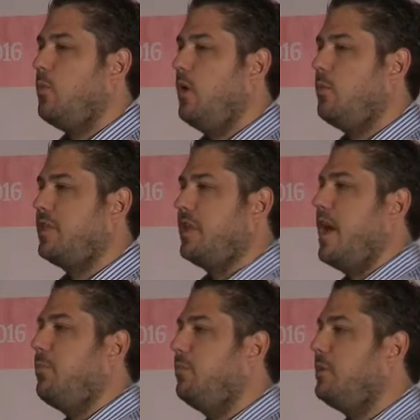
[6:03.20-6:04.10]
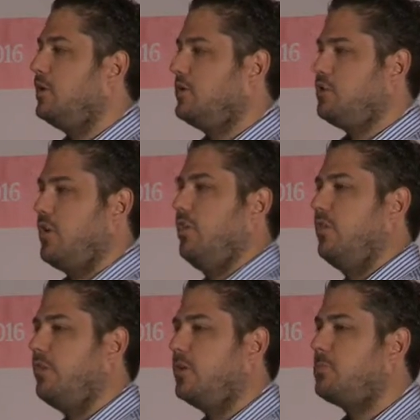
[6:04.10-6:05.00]
the one with the app because it's shown on
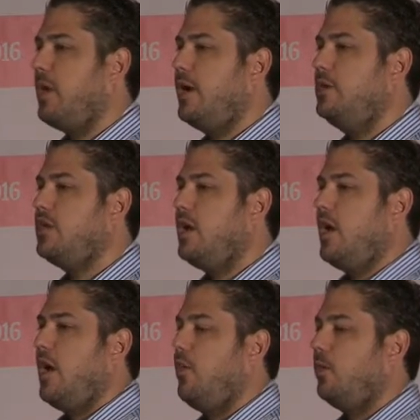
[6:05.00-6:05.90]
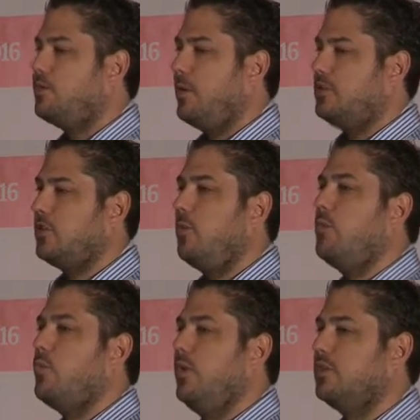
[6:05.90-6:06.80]
the first page and also has a lot
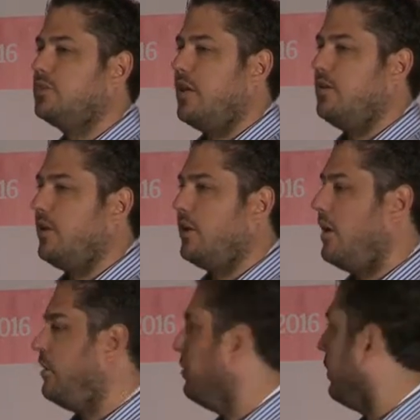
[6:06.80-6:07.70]
more real estate dedicated to